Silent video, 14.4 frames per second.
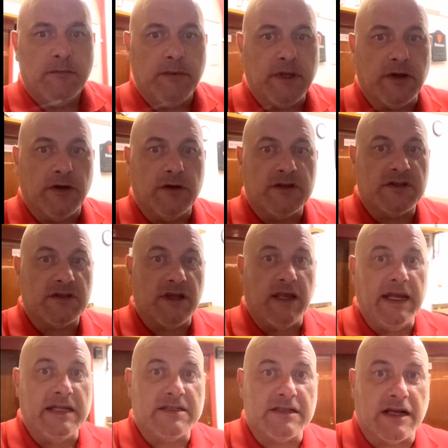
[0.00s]
because
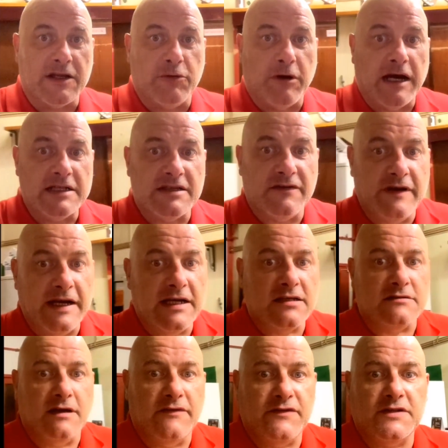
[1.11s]
it's had quite a
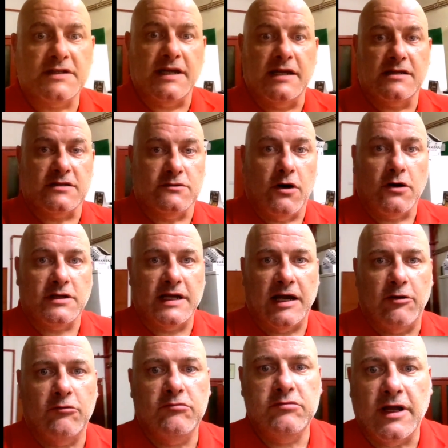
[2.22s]
facelift since
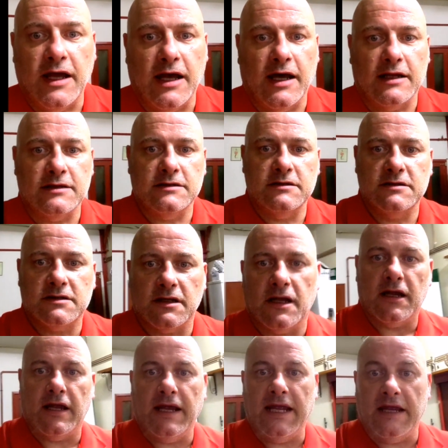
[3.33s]
lockdown, and
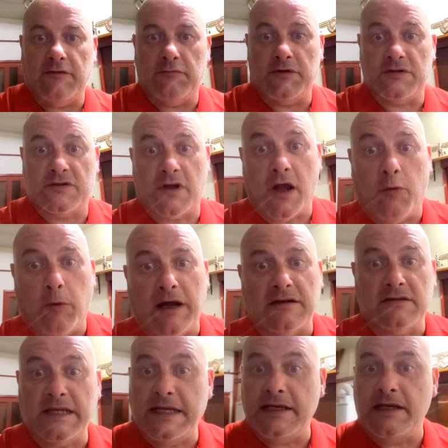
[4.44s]
it was a
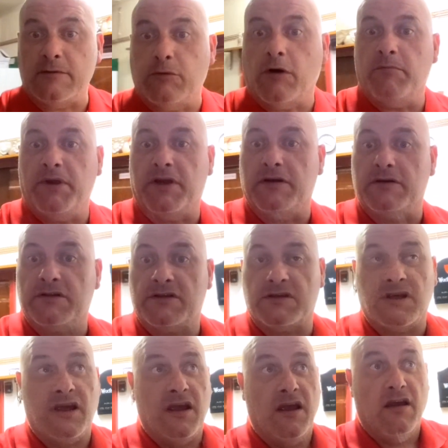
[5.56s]
well-needed one because
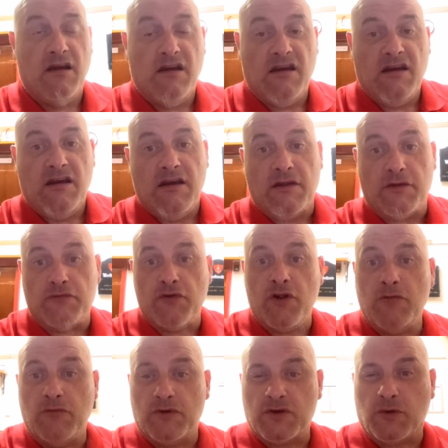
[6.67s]
the
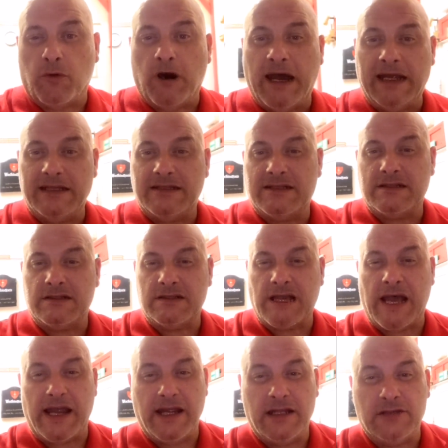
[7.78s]
room was quite
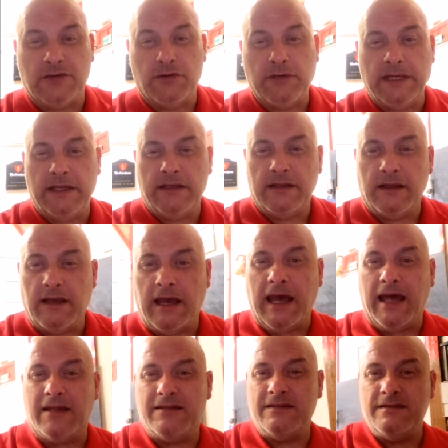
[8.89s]
tired looking
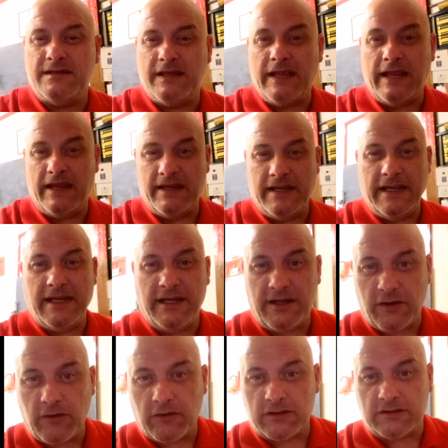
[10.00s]
and it needed
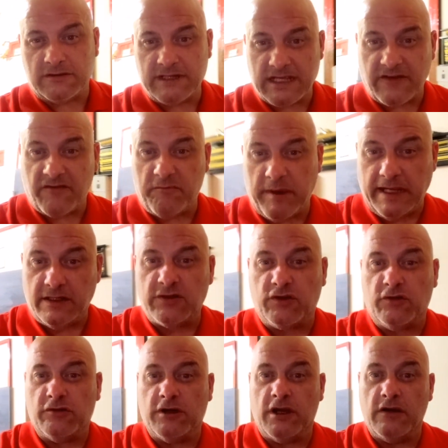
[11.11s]
a good lick of paint
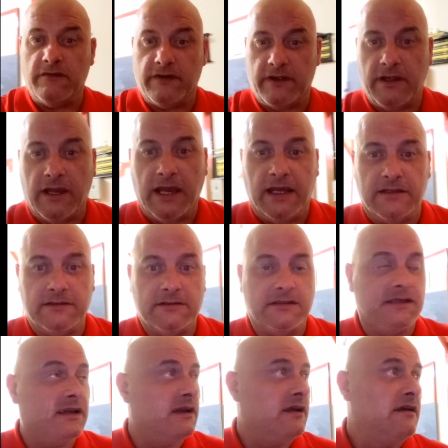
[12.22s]
all over, and